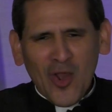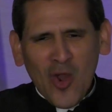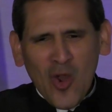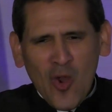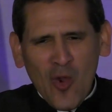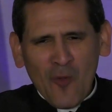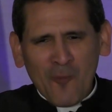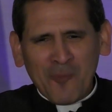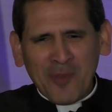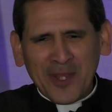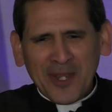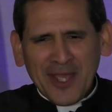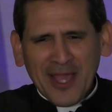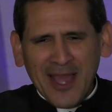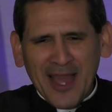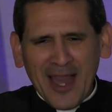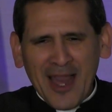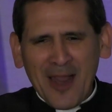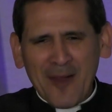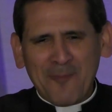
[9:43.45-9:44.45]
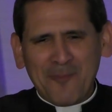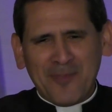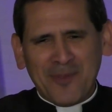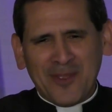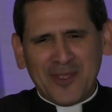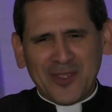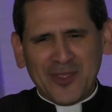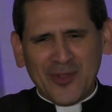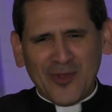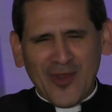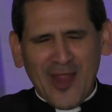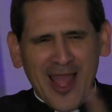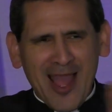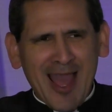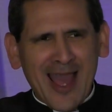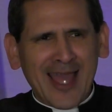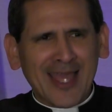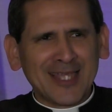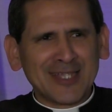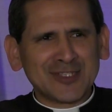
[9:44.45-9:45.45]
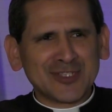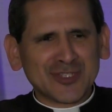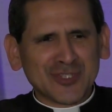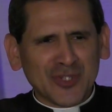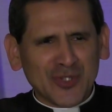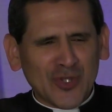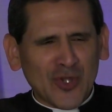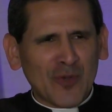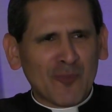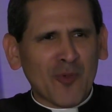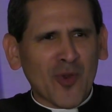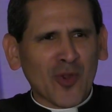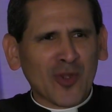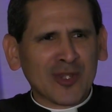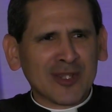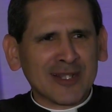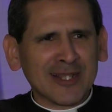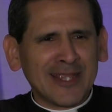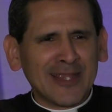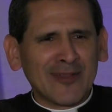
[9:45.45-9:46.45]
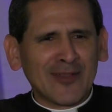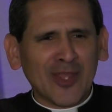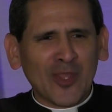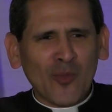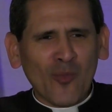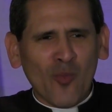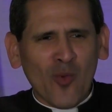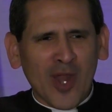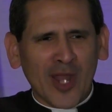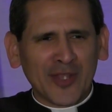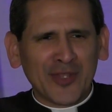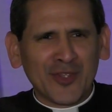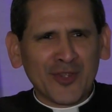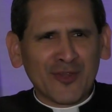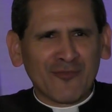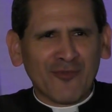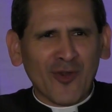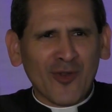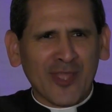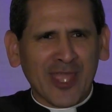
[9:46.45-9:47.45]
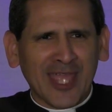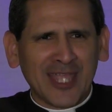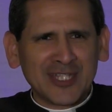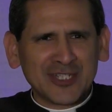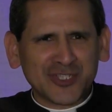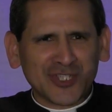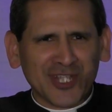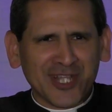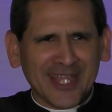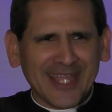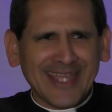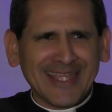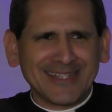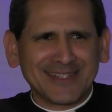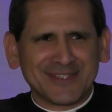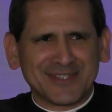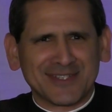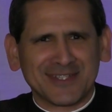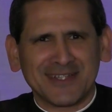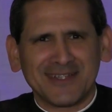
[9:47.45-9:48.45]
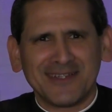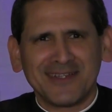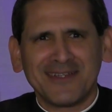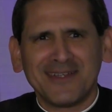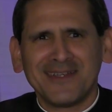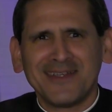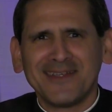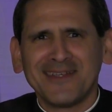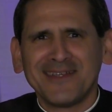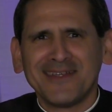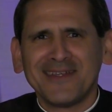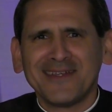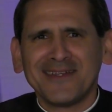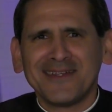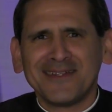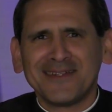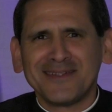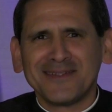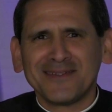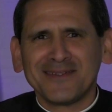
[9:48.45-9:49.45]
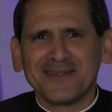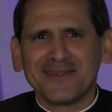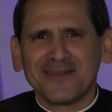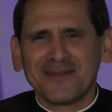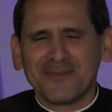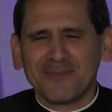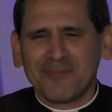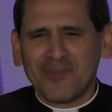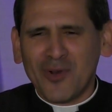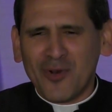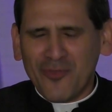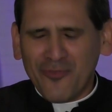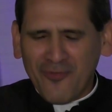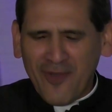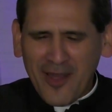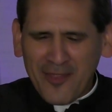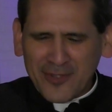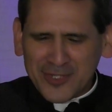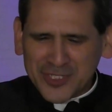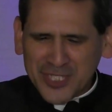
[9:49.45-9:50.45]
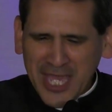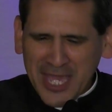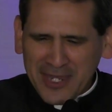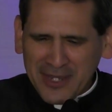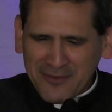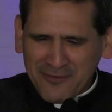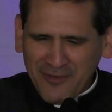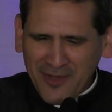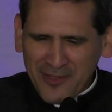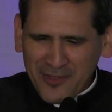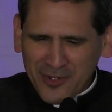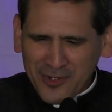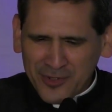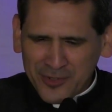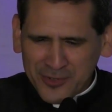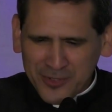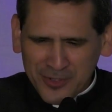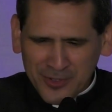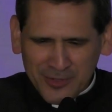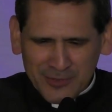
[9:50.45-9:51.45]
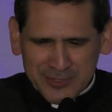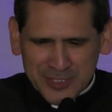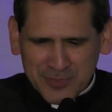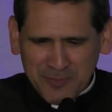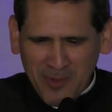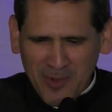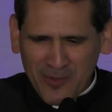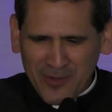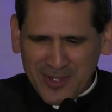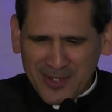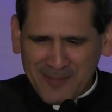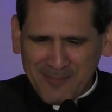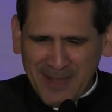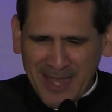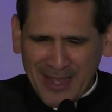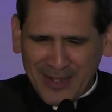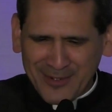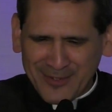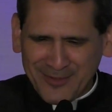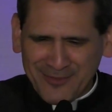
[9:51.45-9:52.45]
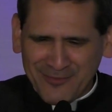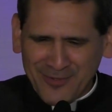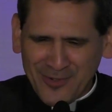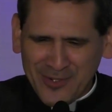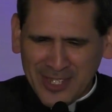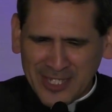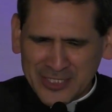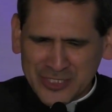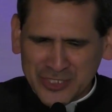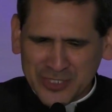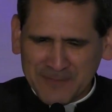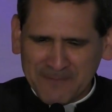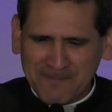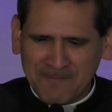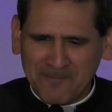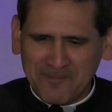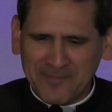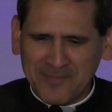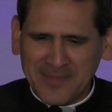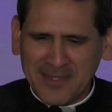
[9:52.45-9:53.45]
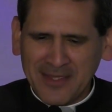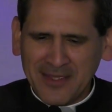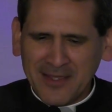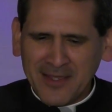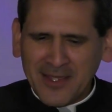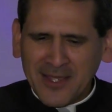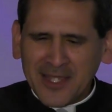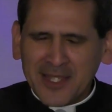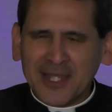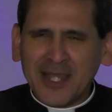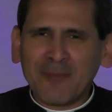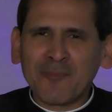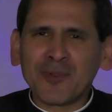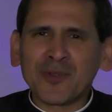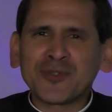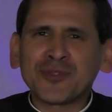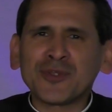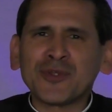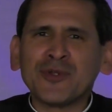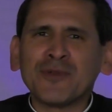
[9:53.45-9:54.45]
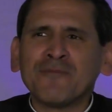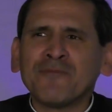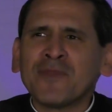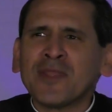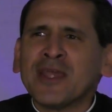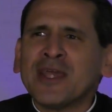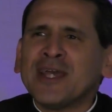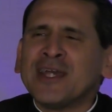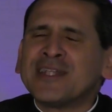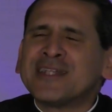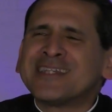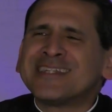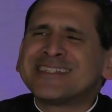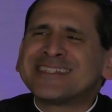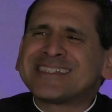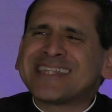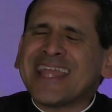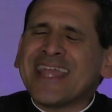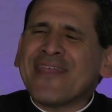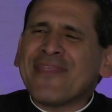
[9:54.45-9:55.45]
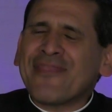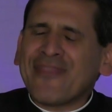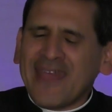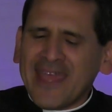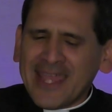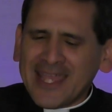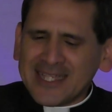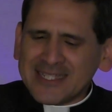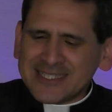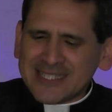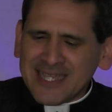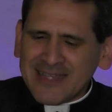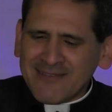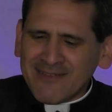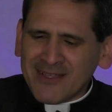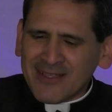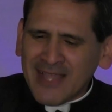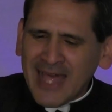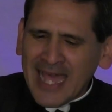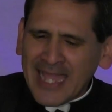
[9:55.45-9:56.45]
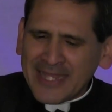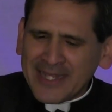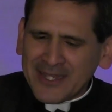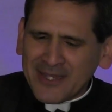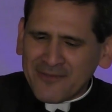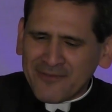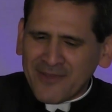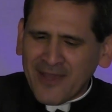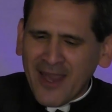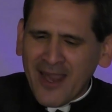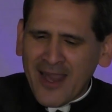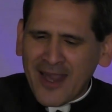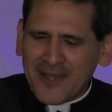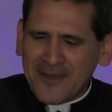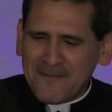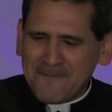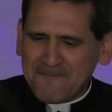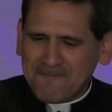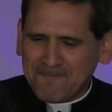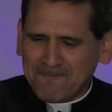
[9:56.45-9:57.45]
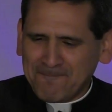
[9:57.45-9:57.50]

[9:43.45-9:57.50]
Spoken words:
open up your eyes to know more clearly what your vocation is. Both Father Shannon and Father Couture spoke about vocation. Number 2, to see things in the light of God.